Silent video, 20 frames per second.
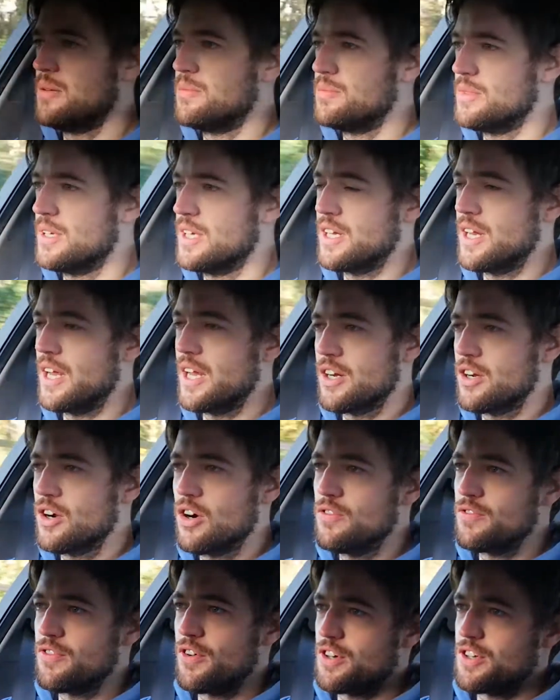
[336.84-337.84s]
in
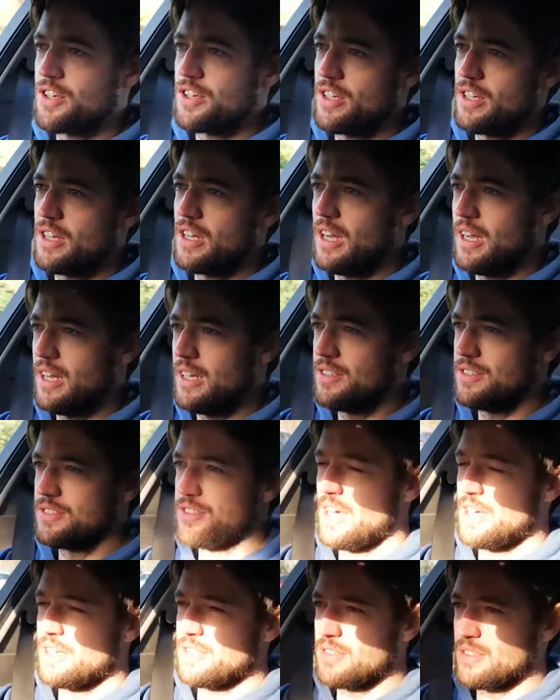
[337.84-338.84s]
comfort
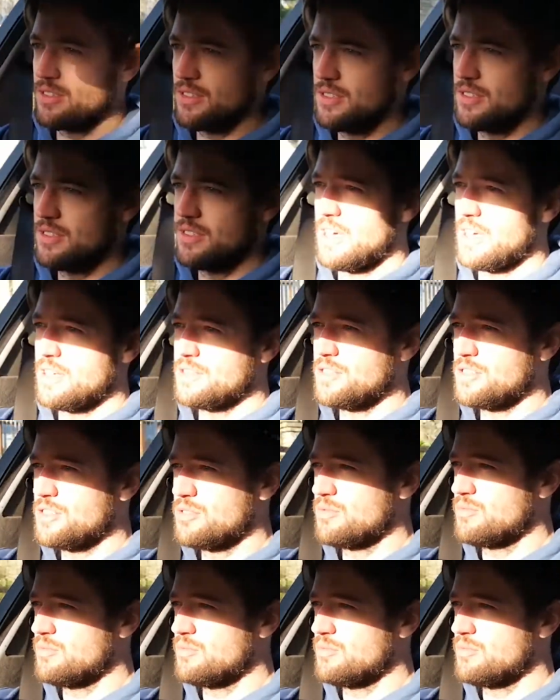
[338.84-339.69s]
and